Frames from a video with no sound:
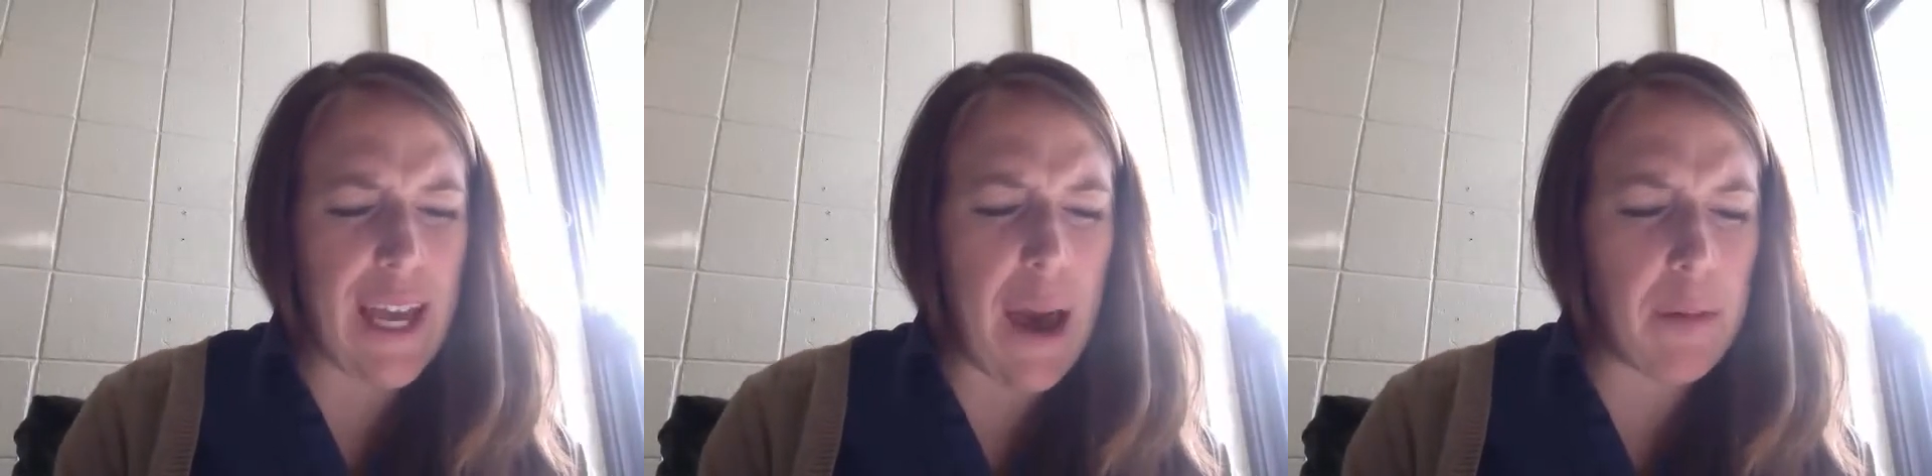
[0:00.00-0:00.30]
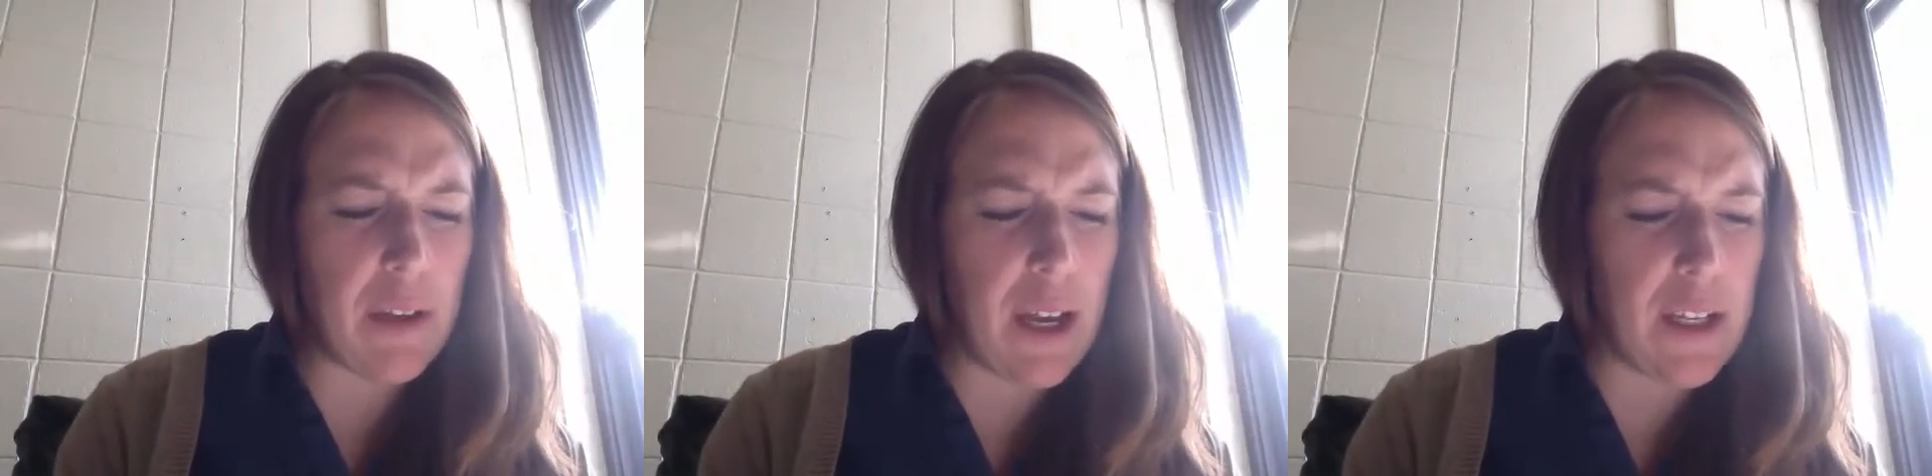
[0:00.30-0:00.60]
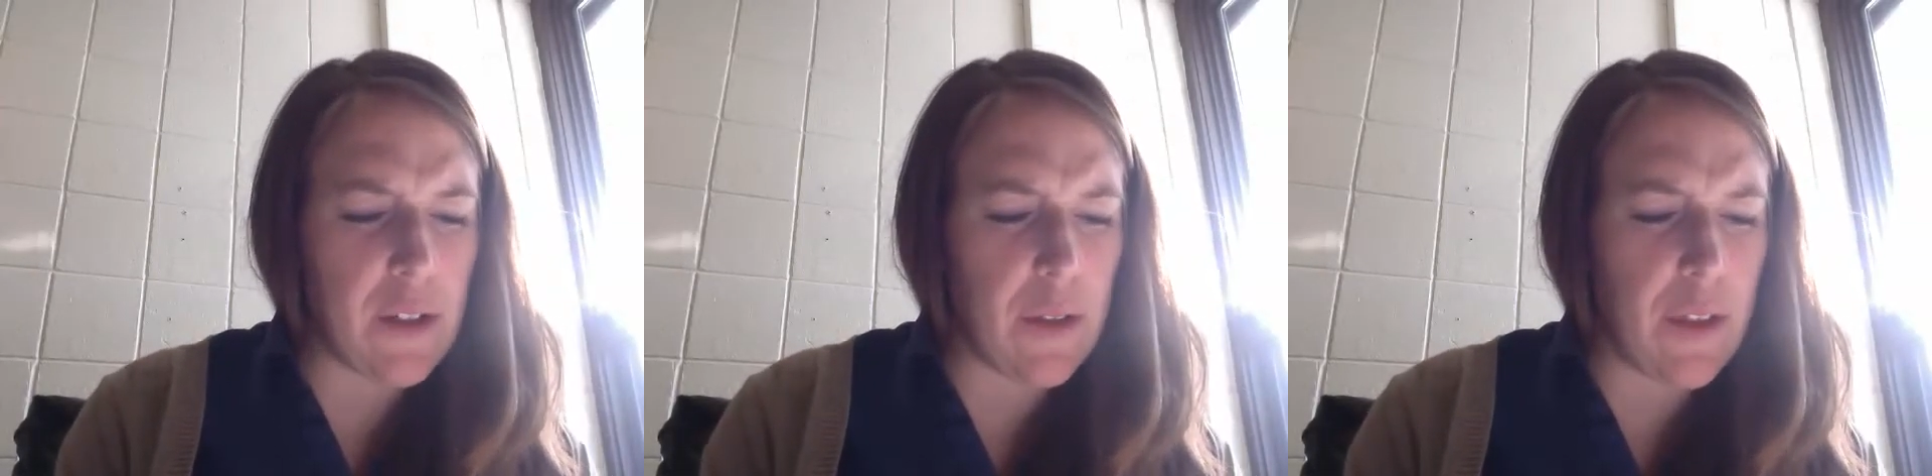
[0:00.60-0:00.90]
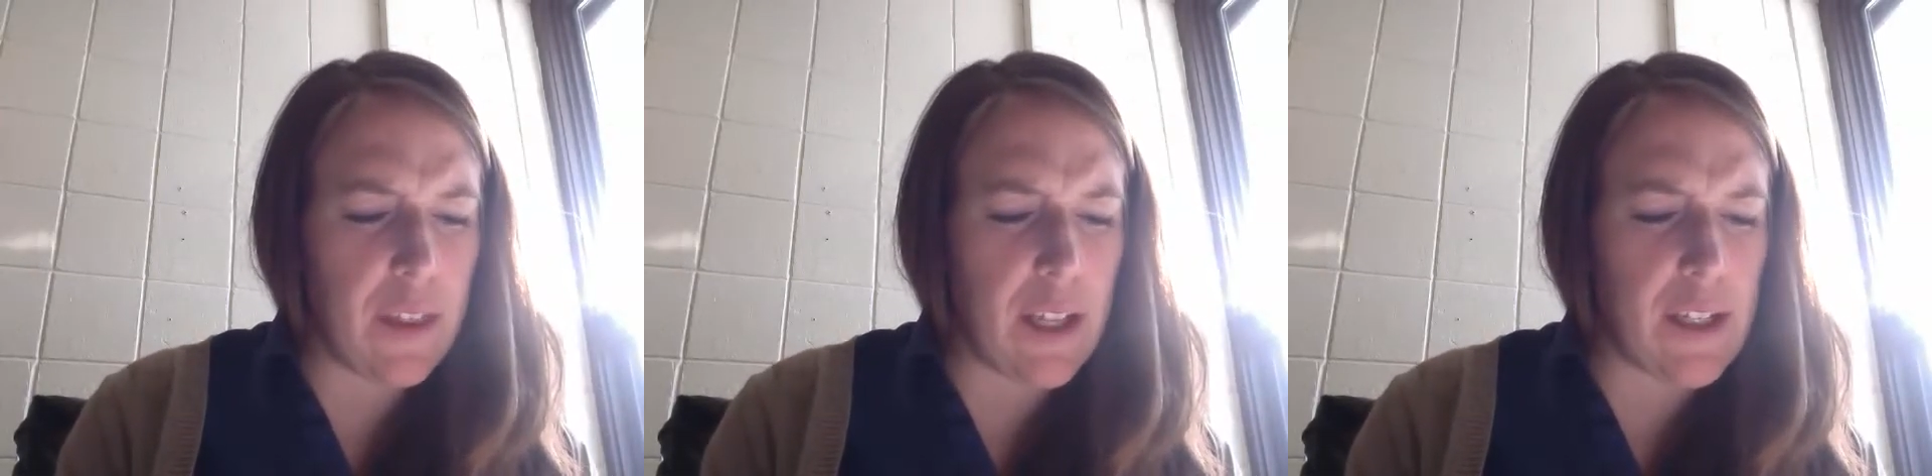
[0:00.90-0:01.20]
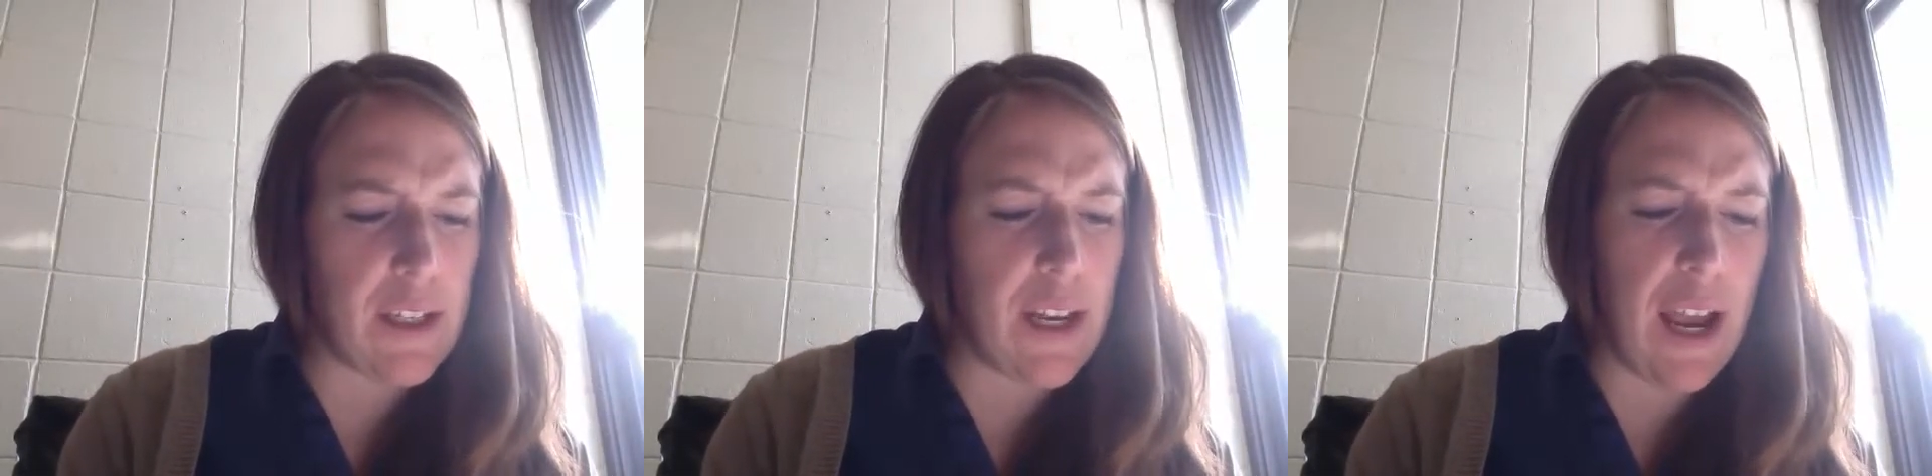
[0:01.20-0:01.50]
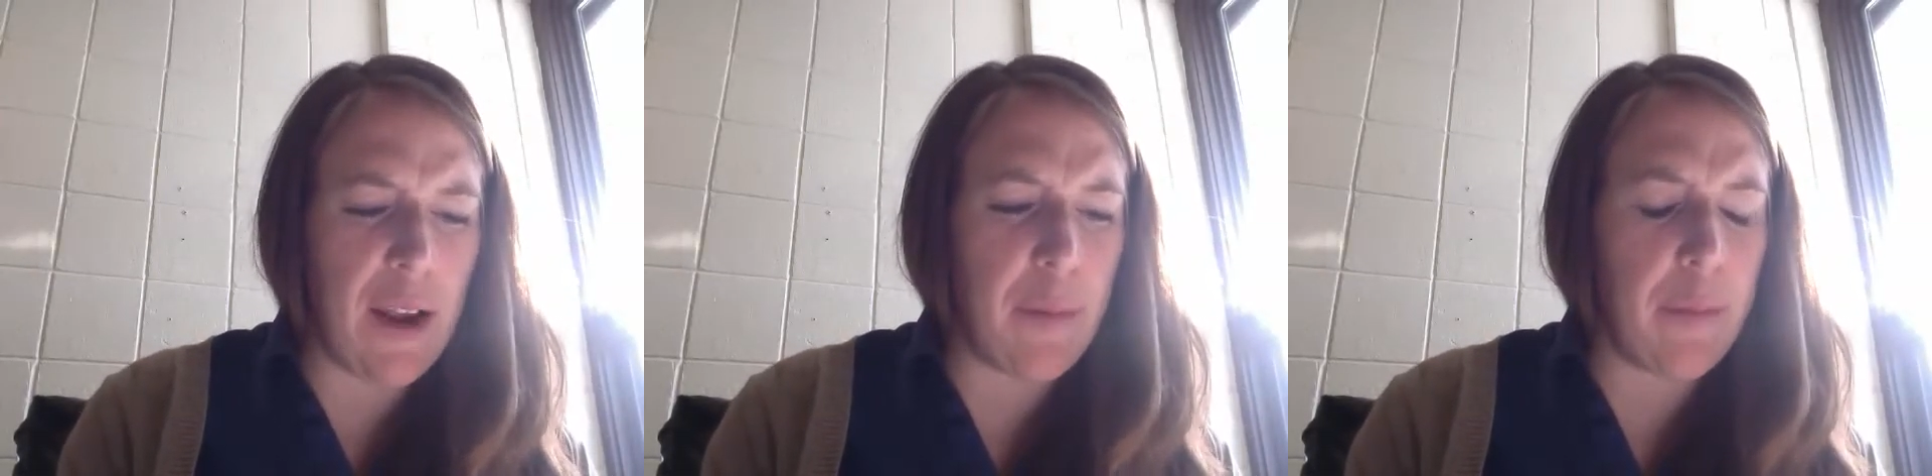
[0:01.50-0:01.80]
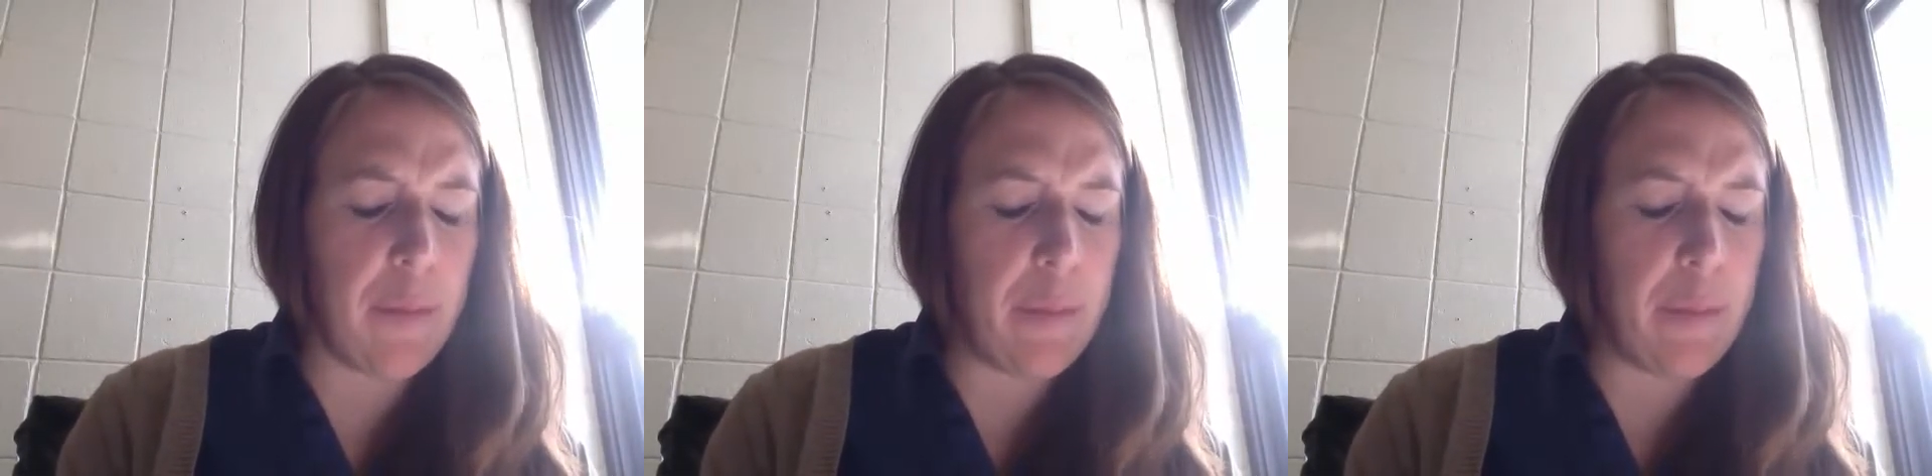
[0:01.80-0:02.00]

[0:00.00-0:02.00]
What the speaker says: capitalized, so I think that's a name,